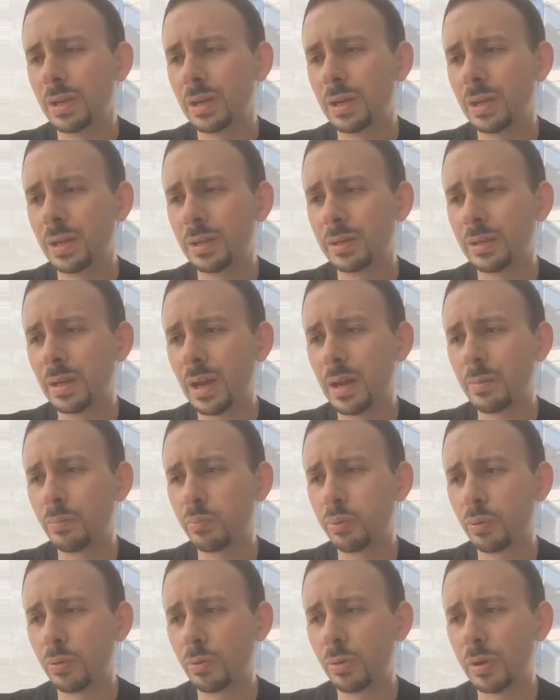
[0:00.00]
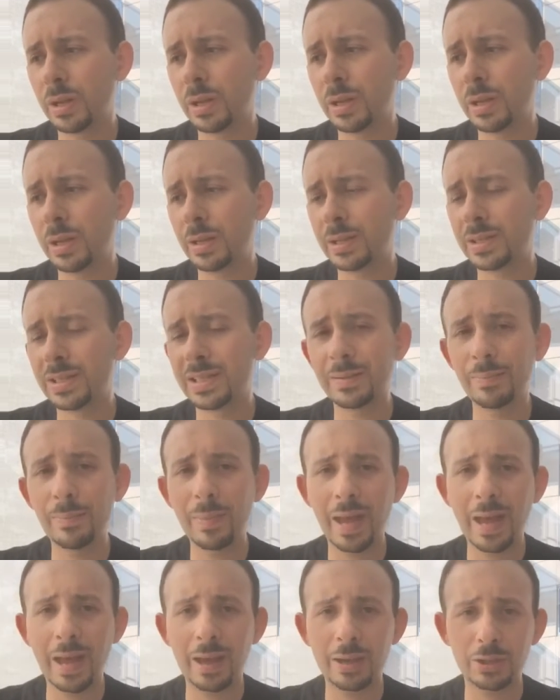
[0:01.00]
it got pretty
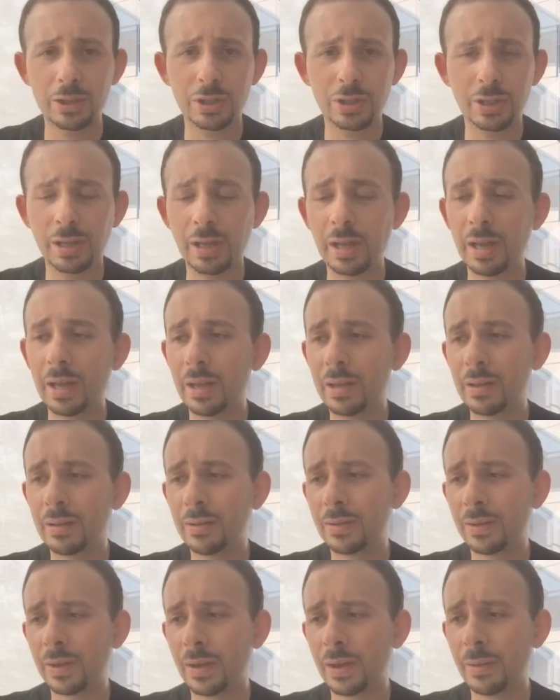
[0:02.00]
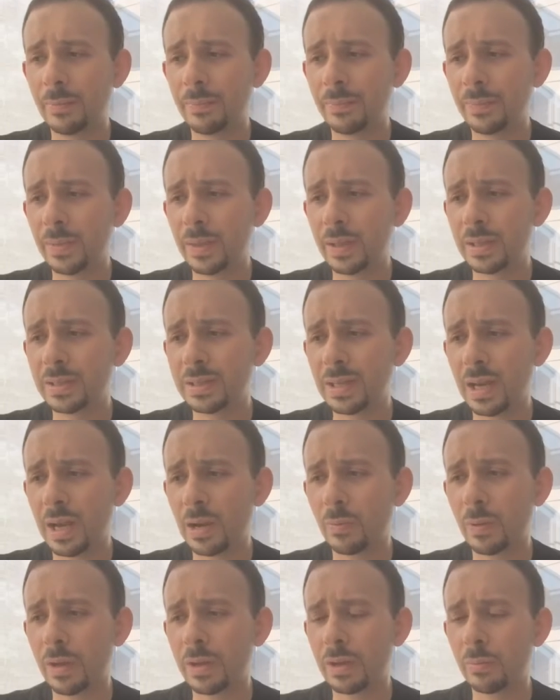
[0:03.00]
smashed, and the
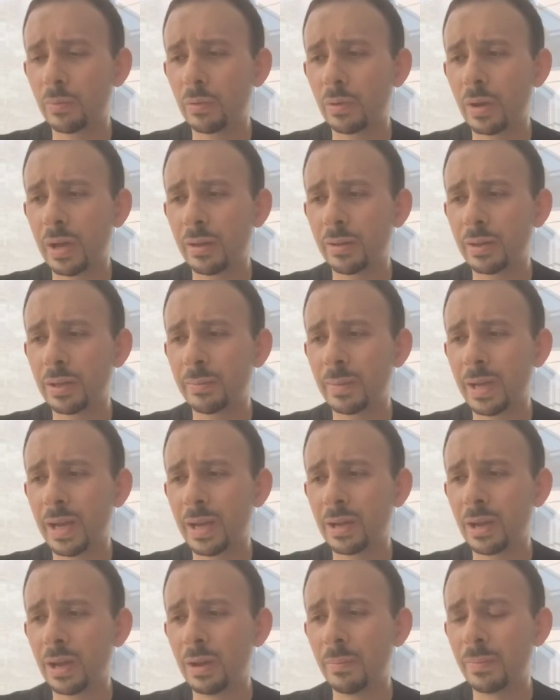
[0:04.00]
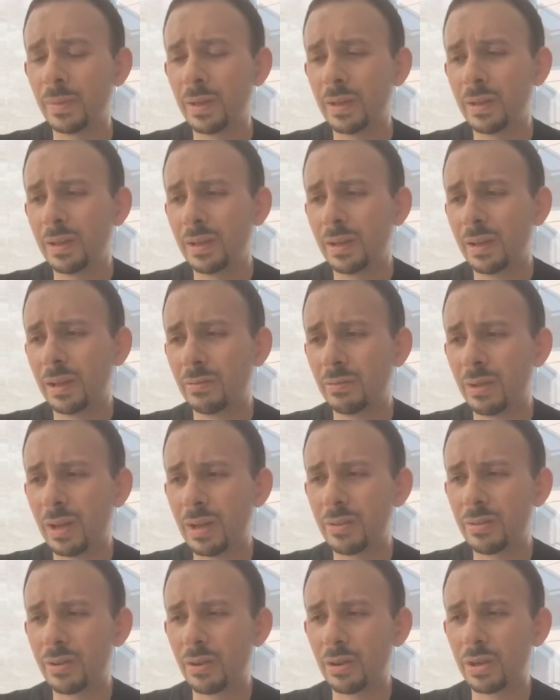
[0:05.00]
stock wound up rallying back up. A
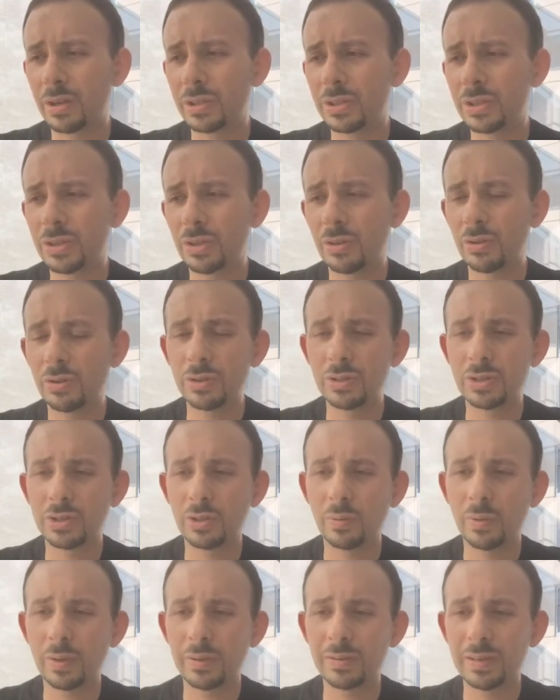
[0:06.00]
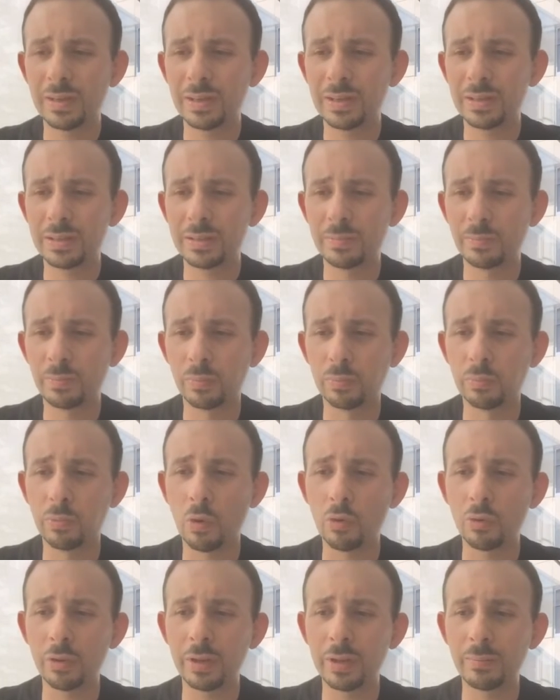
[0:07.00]
lot of their concerns are with these
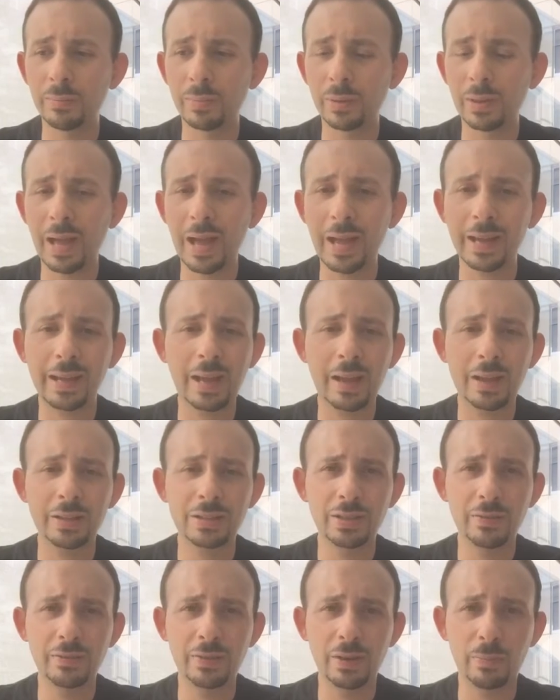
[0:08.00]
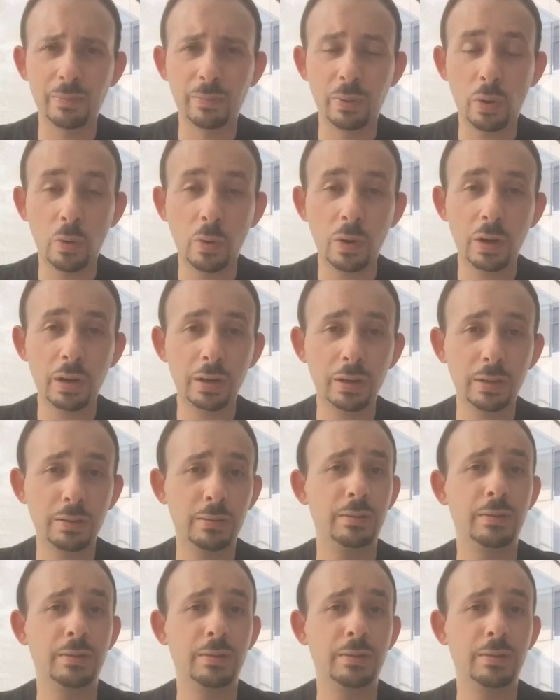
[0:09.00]
rolling blackouts of their pork.